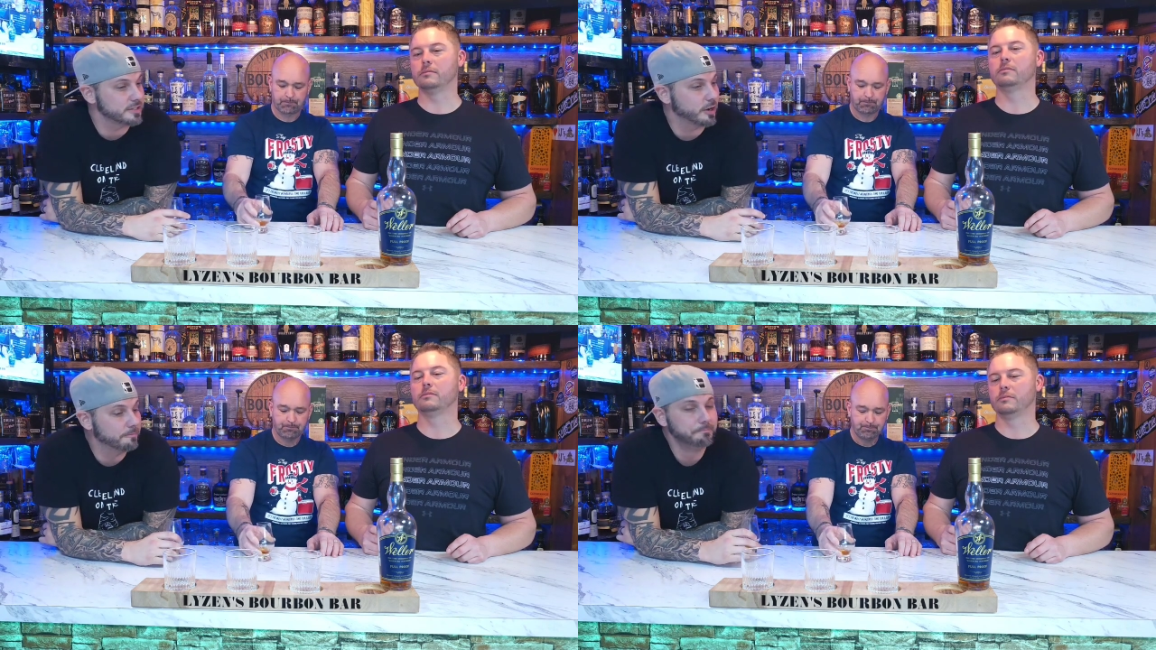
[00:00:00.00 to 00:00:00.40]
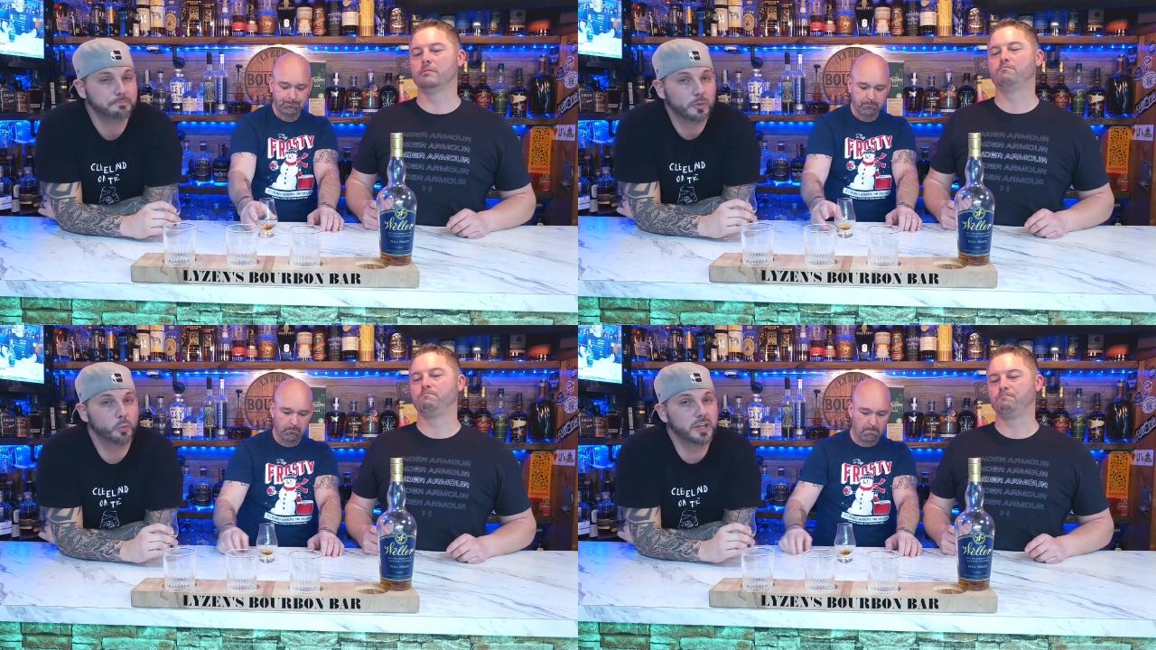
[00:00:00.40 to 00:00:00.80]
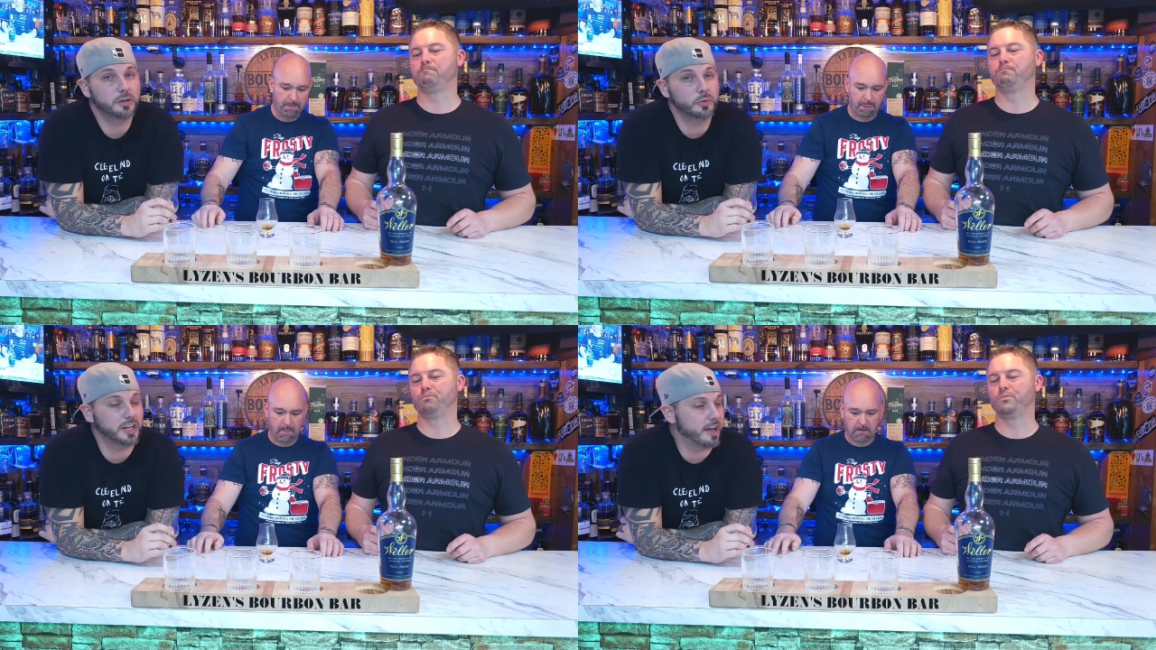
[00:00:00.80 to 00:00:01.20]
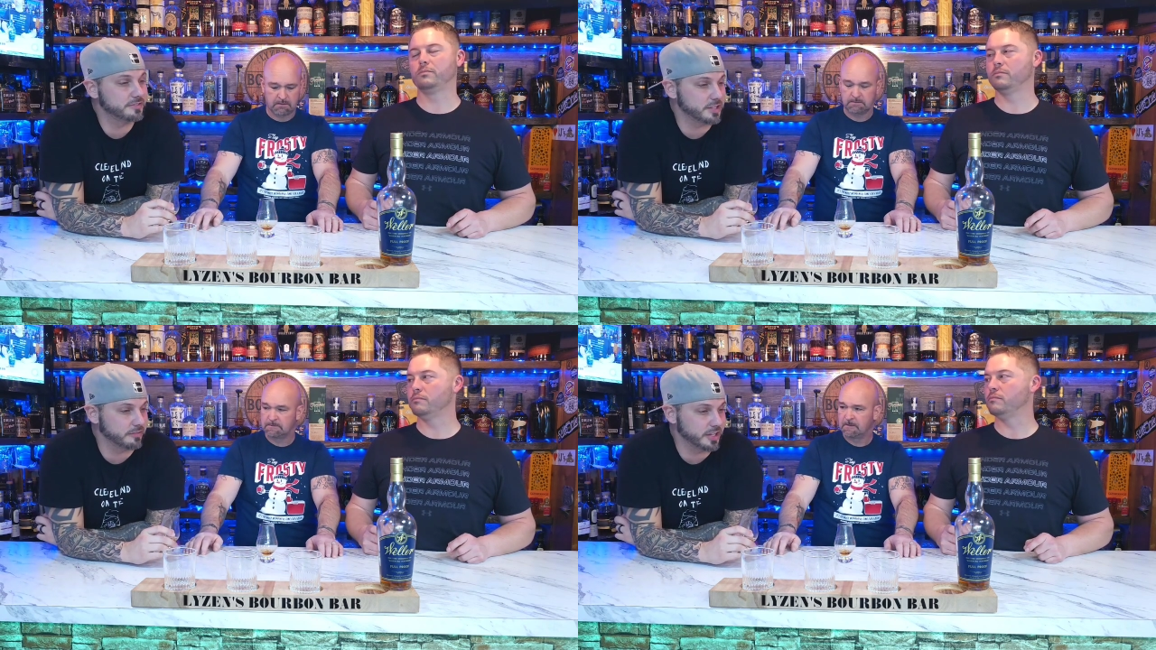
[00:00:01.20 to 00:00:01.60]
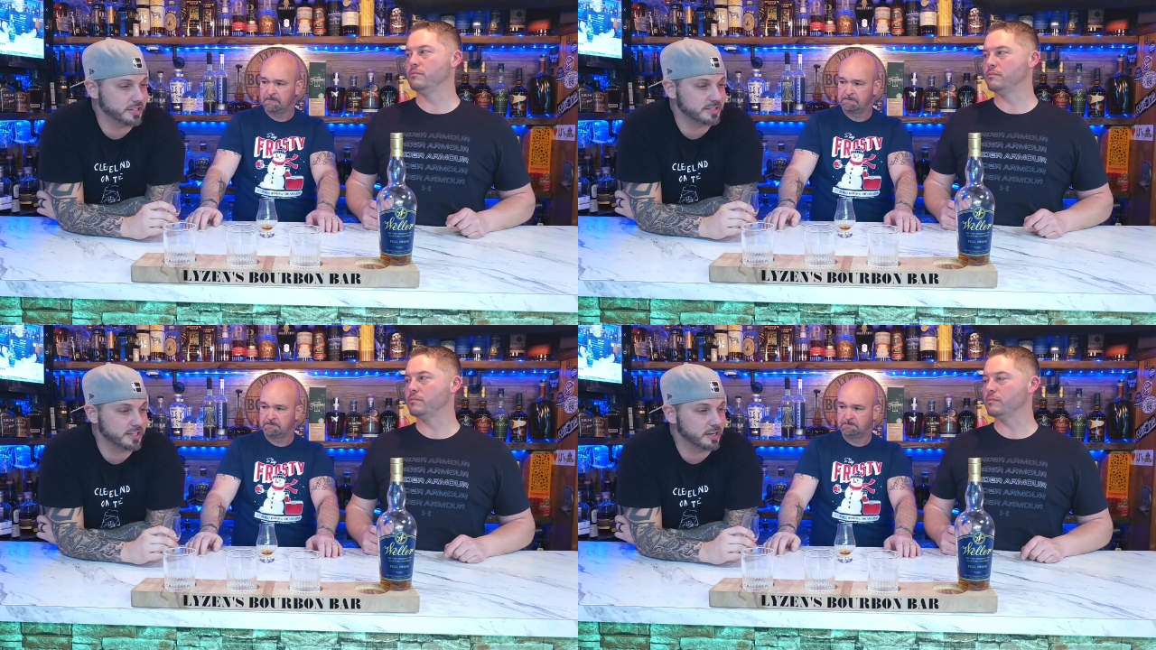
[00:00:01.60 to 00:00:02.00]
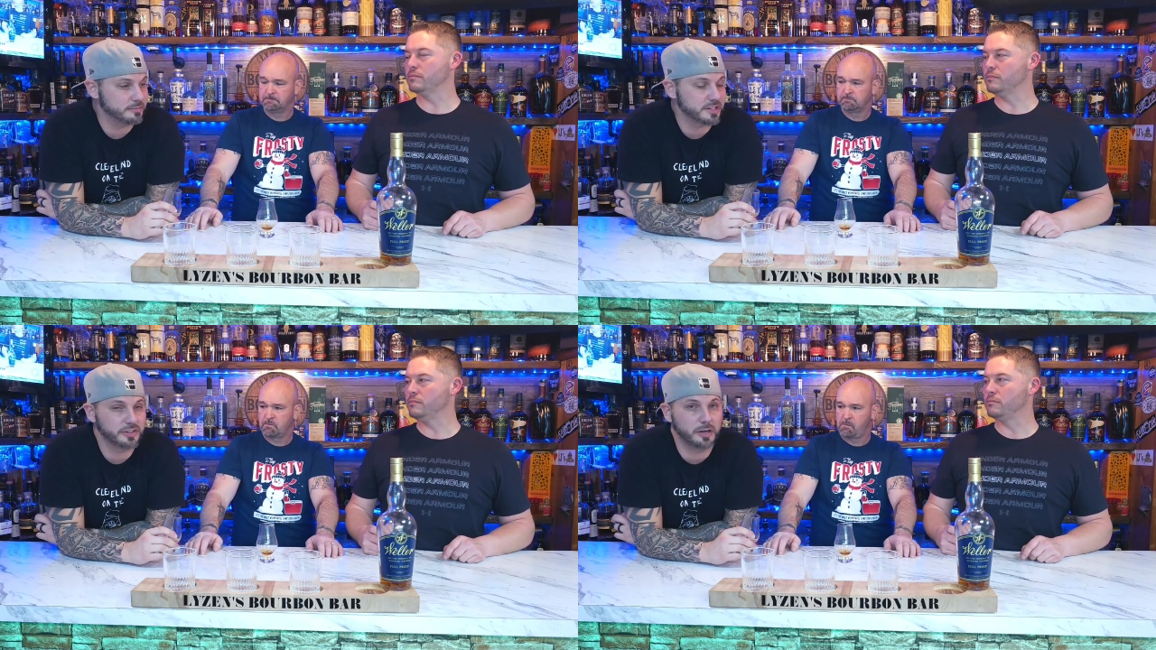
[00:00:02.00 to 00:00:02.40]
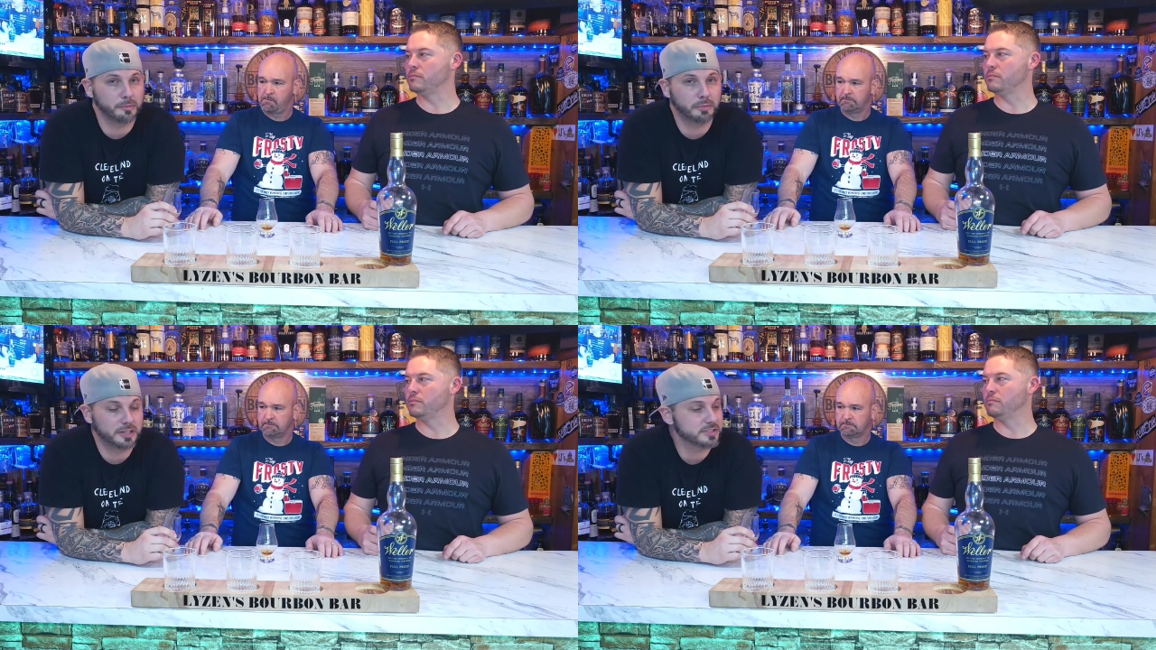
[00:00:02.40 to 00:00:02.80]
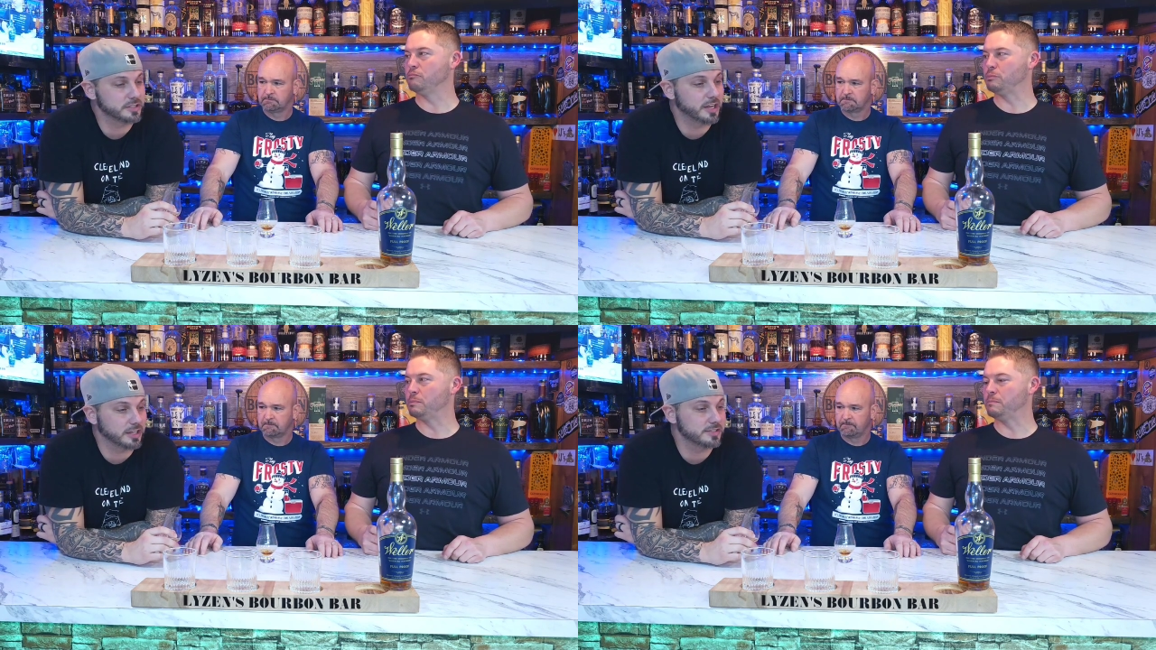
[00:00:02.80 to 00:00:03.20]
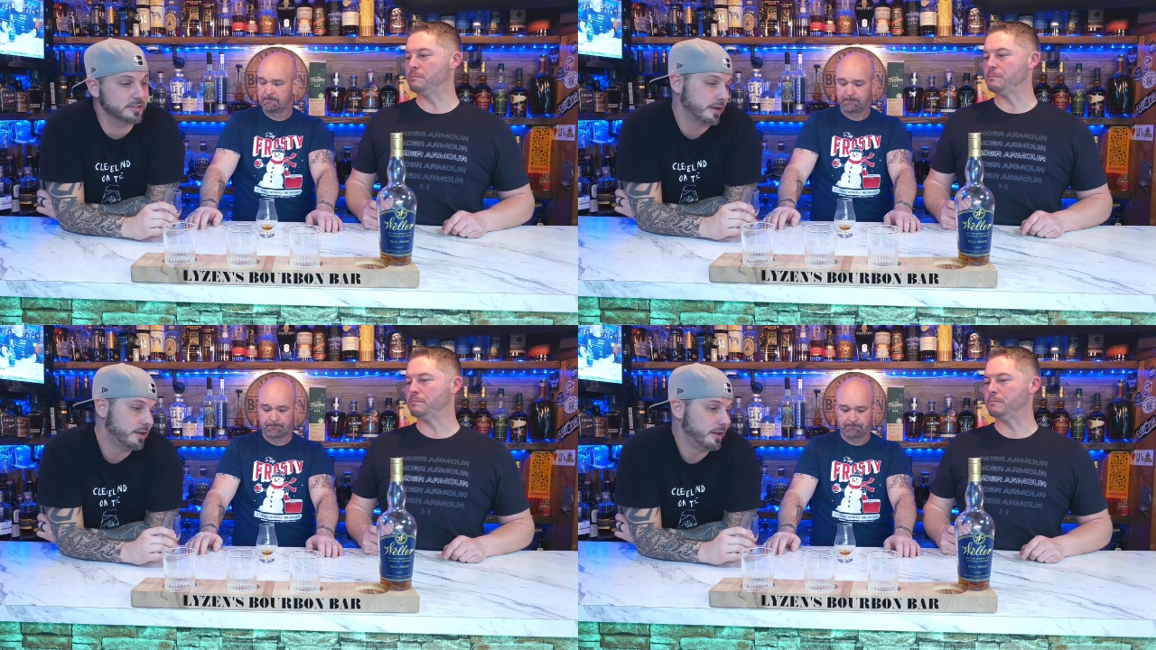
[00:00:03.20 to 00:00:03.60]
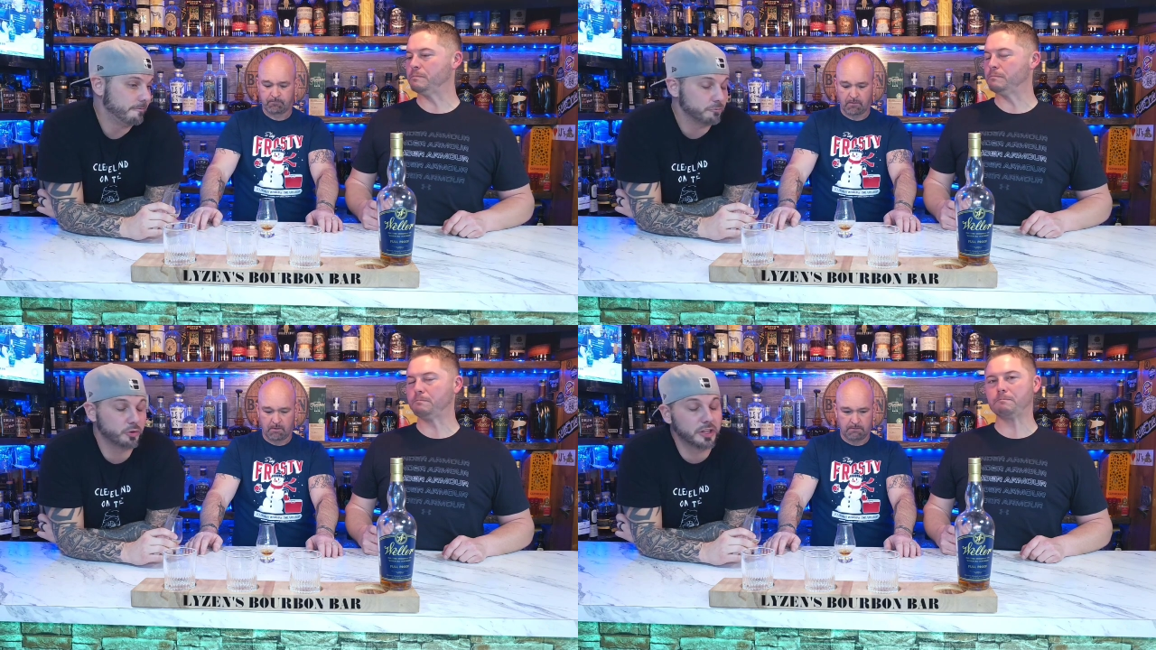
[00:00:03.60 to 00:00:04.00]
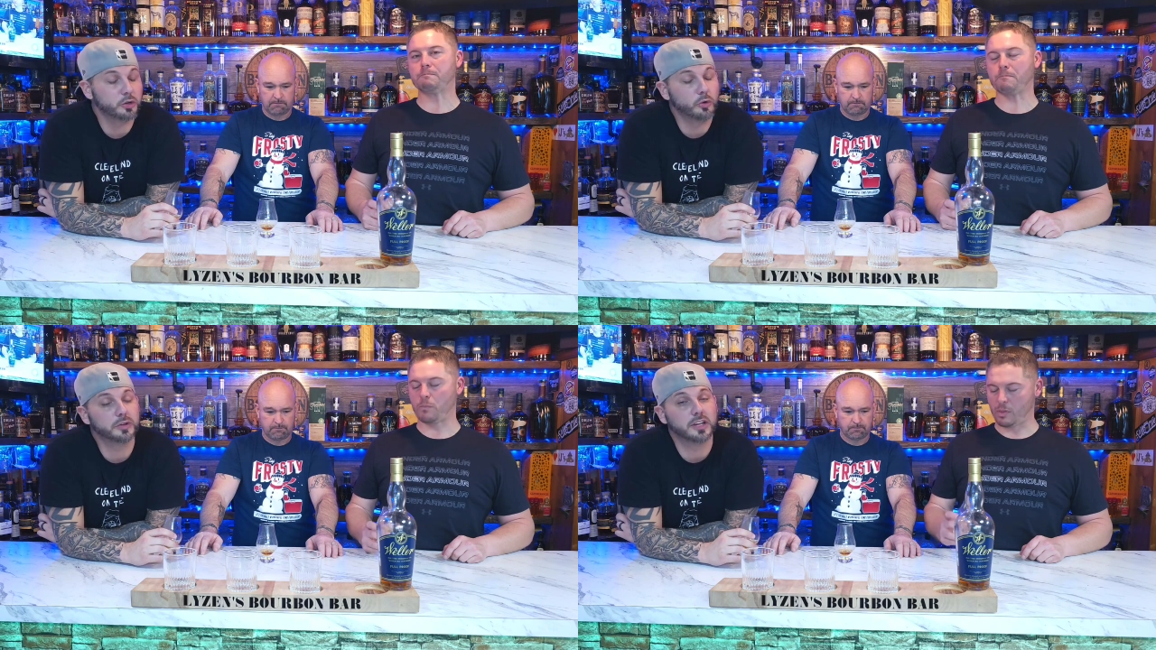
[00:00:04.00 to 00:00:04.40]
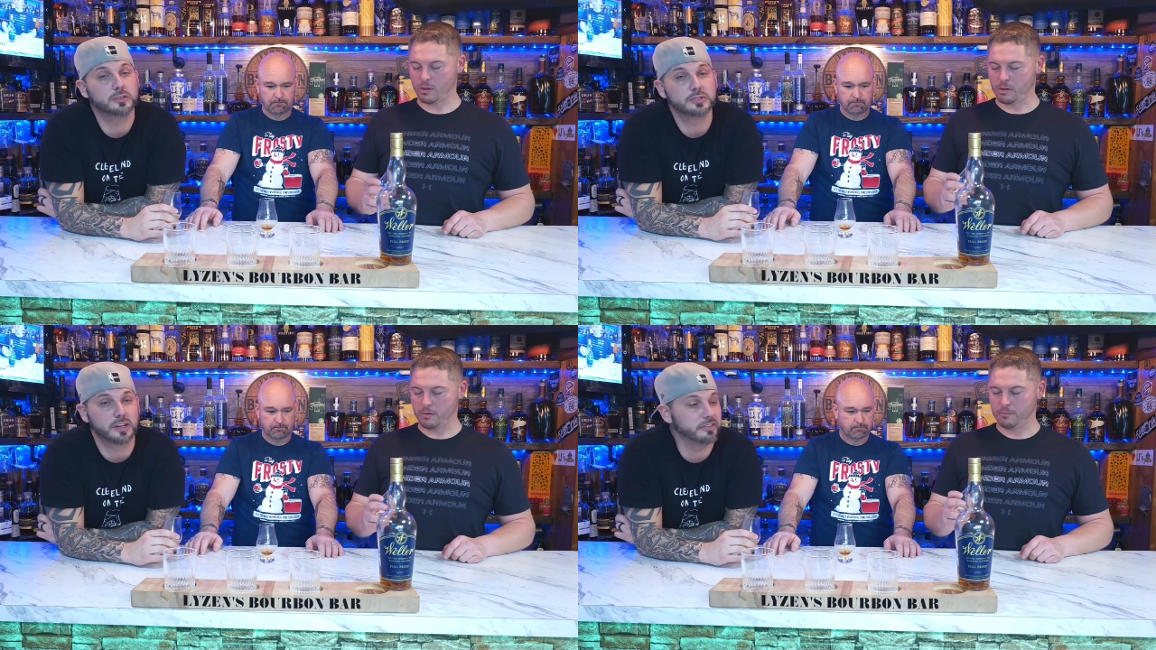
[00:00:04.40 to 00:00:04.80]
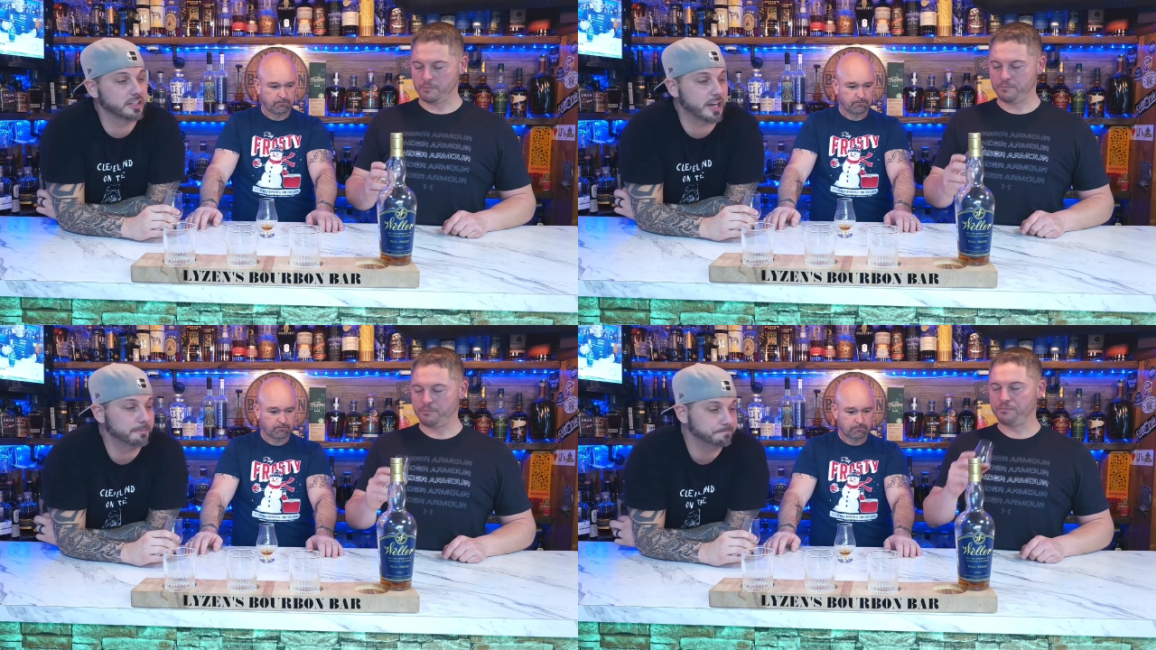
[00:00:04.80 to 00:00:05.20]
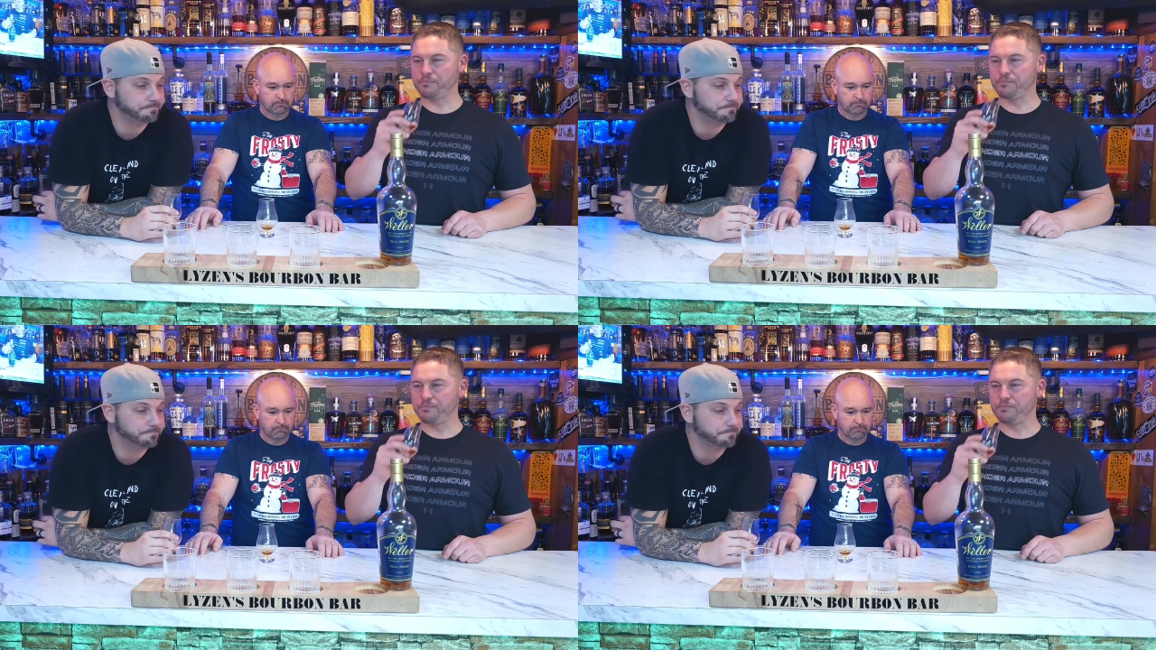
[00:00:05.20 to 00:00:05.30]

Speaker 1: So we, we have stuff like this that comes every couple months, and like it's really cool when they do stuff like that.